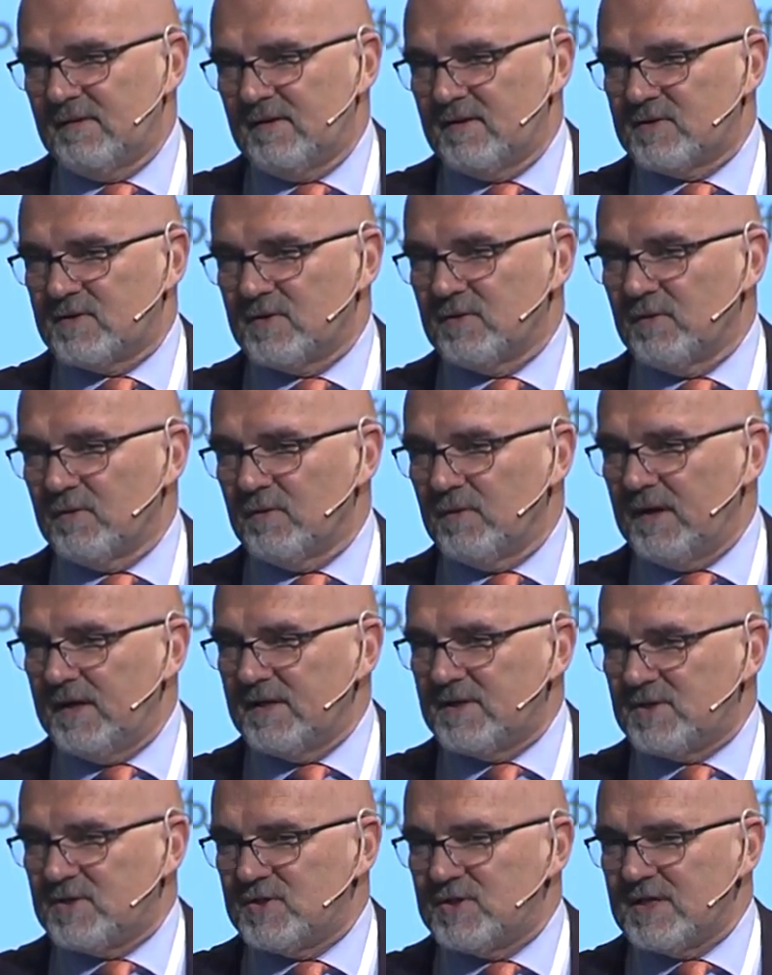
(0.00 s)
So
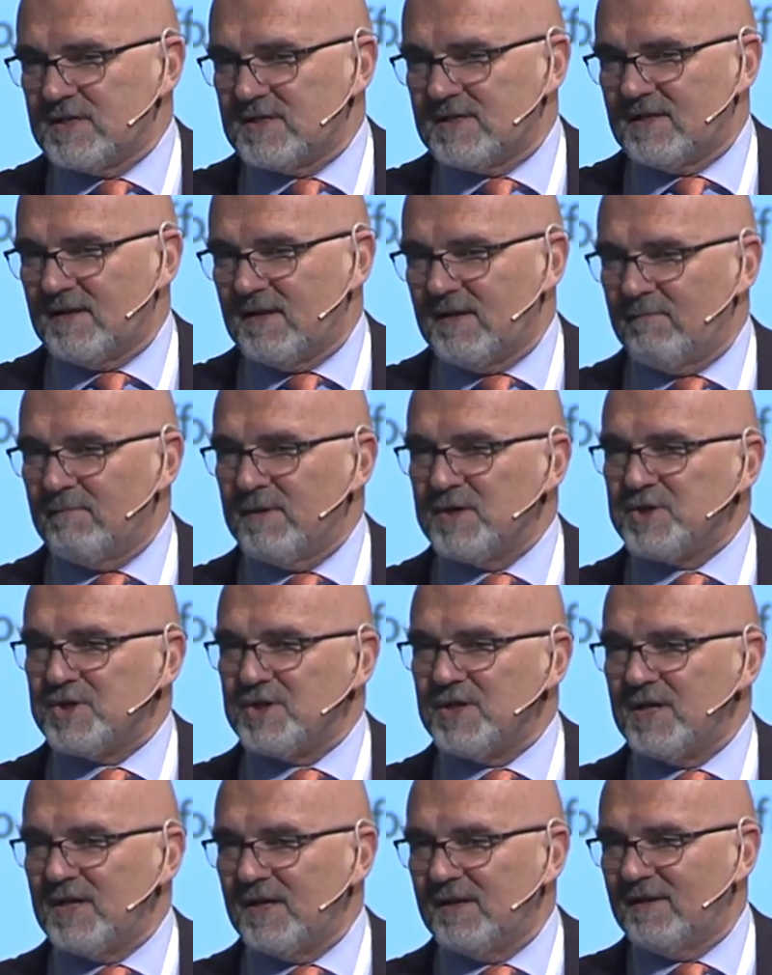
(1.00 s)
it's just a
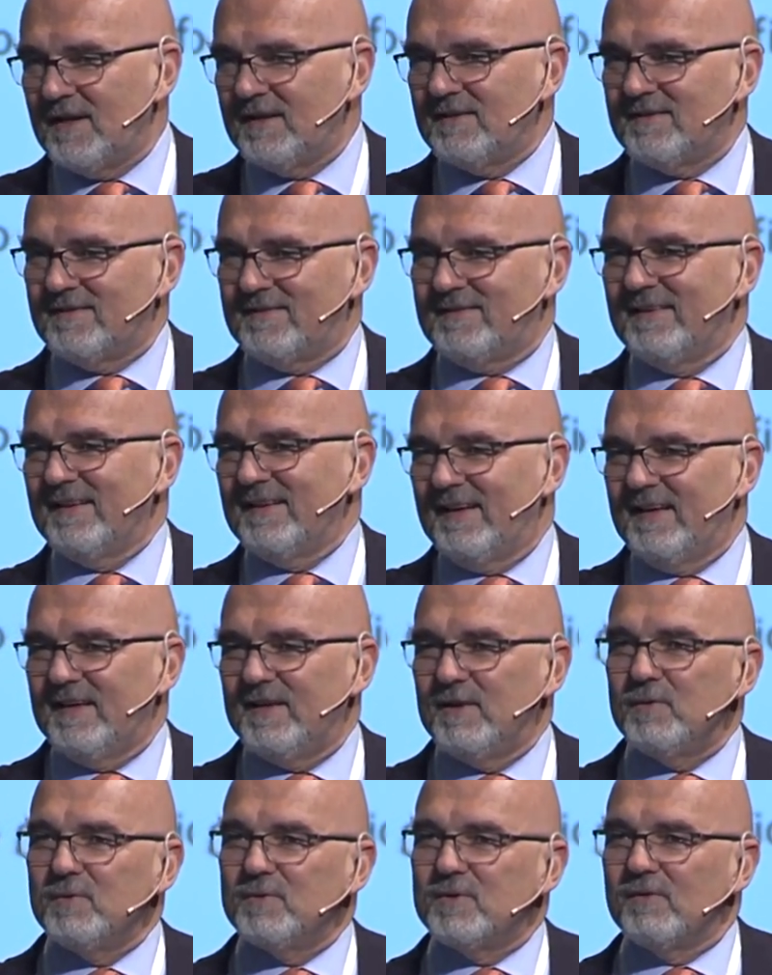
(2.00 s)
machine that
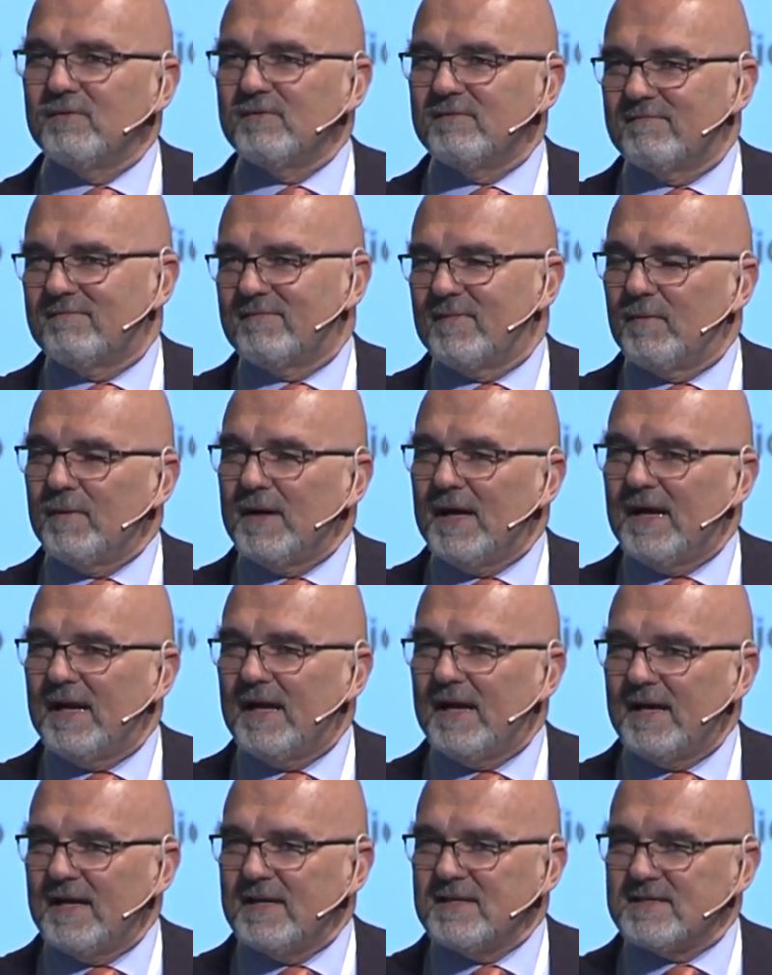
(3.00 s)
you don't
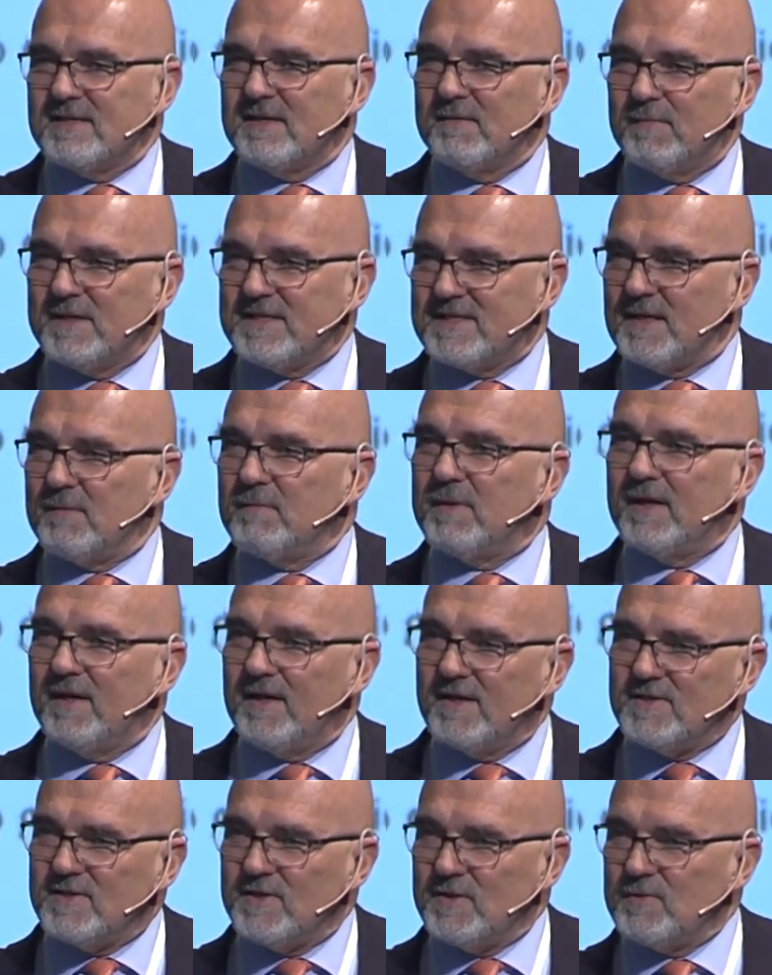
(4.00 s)
realize, but
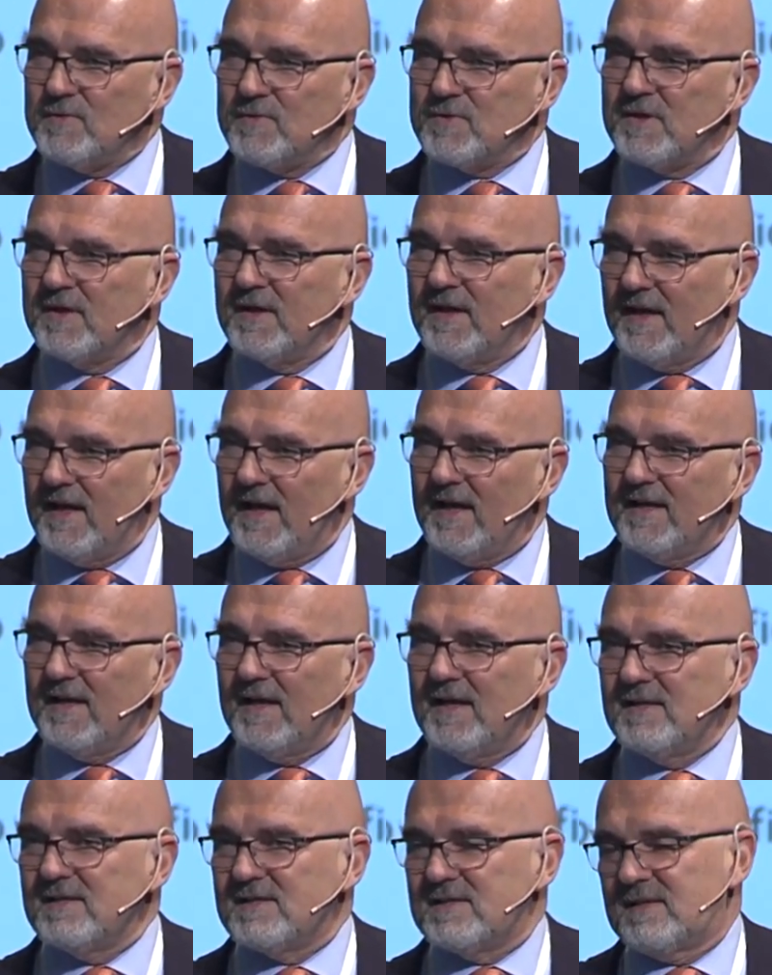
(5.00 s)
somebody is used
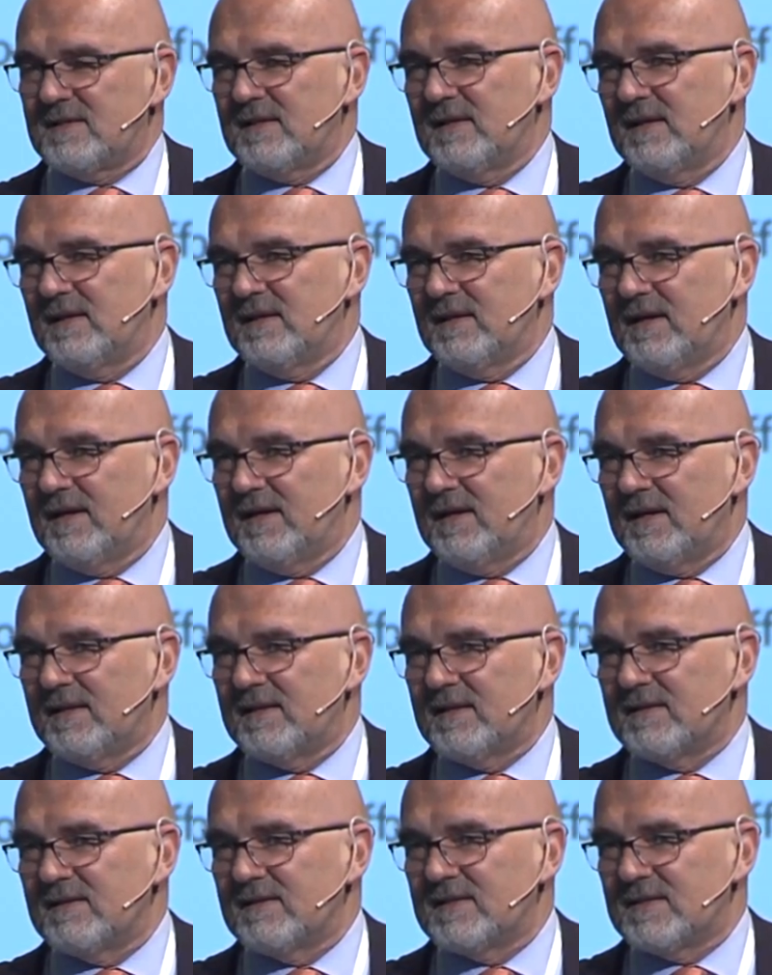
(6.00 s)
against
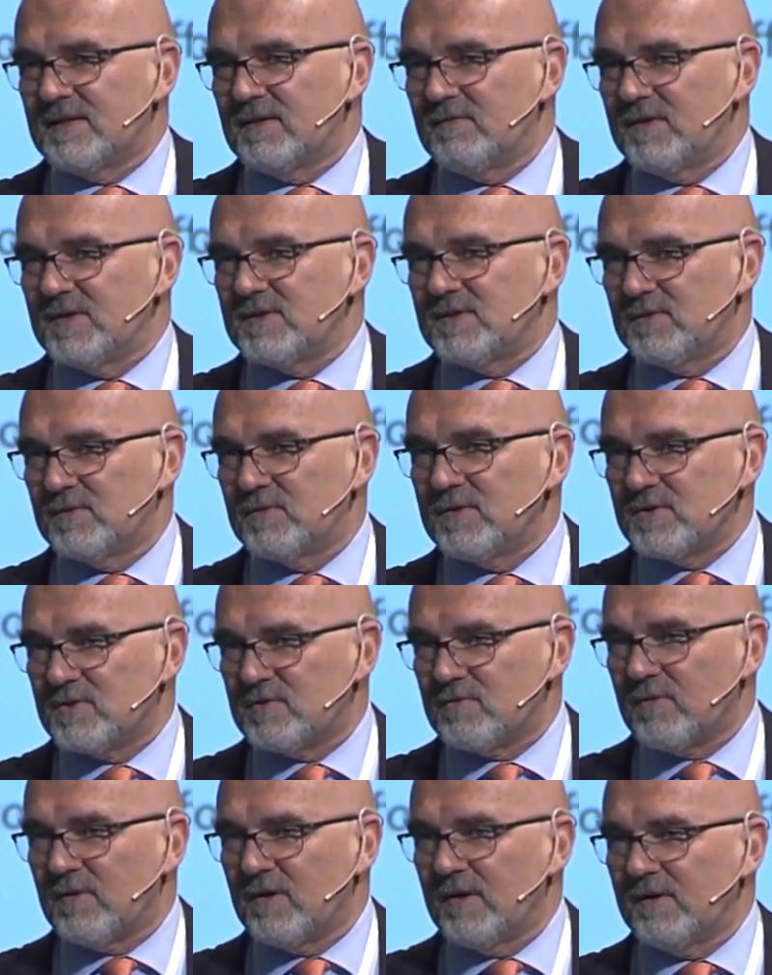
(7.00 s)
another service,
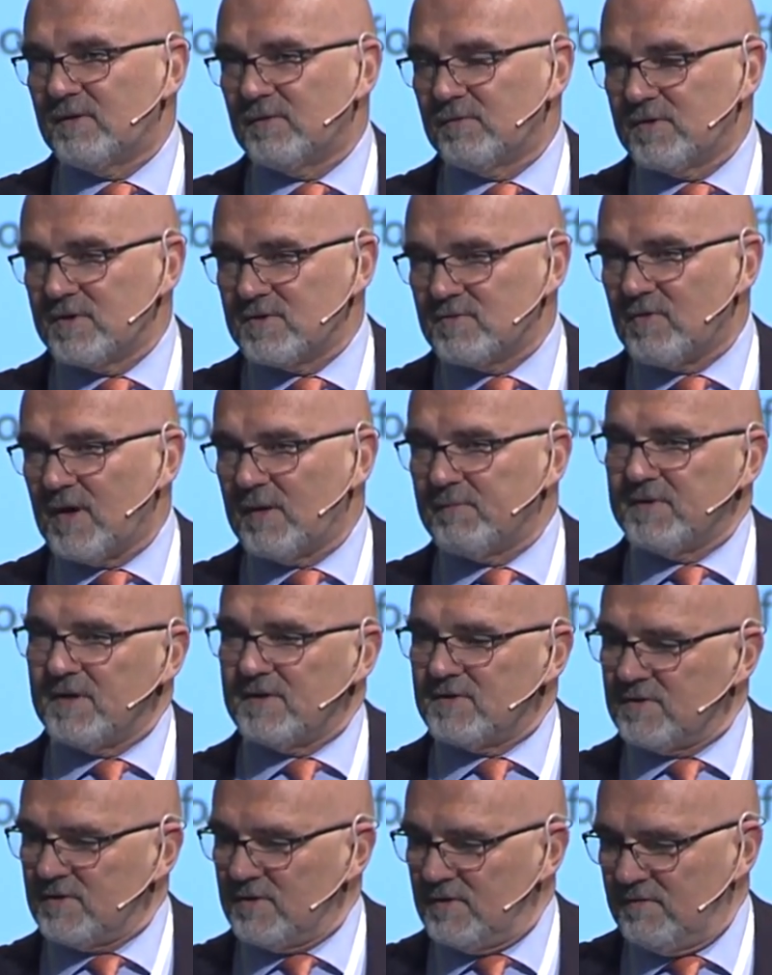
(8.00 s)
destroy, to disrupt
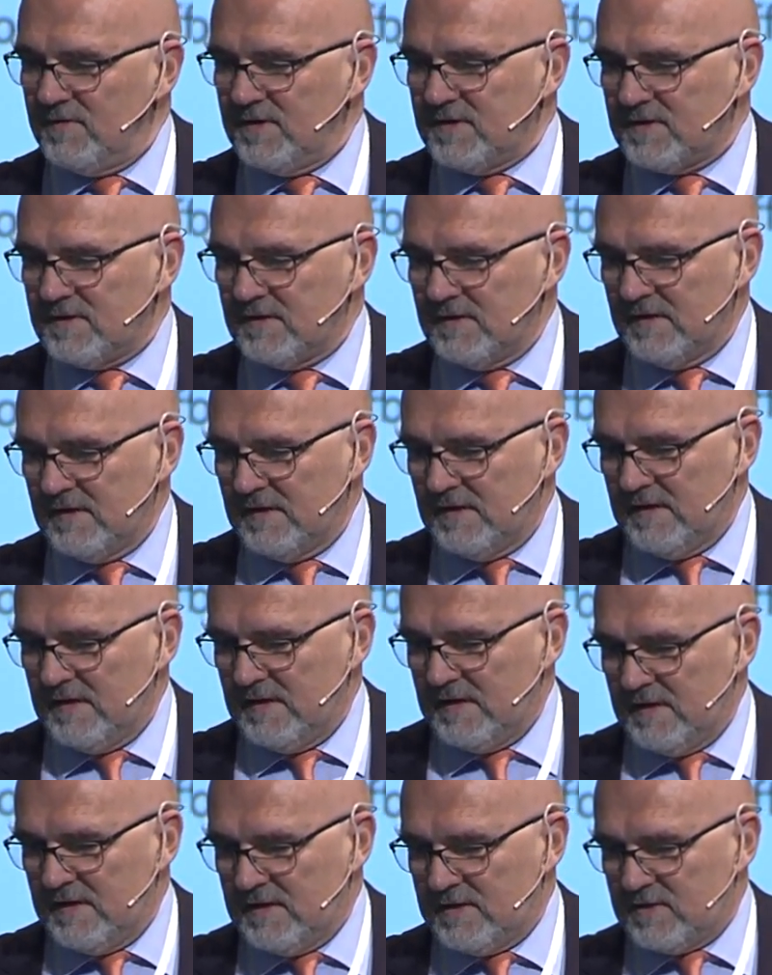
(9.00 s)
a service.
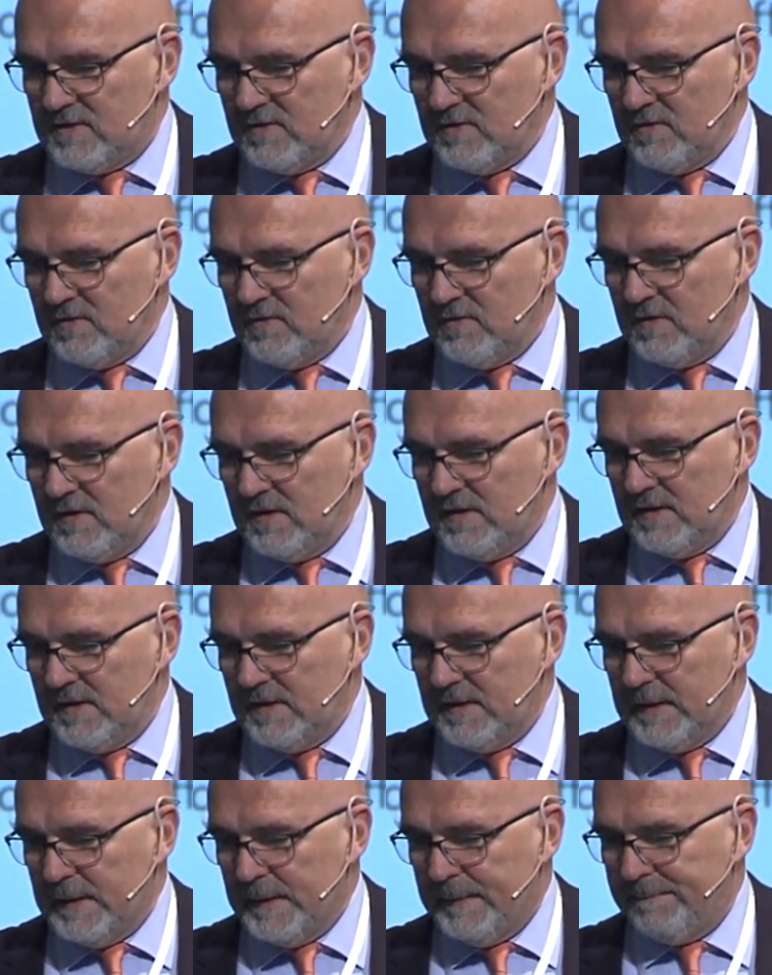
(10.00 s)
So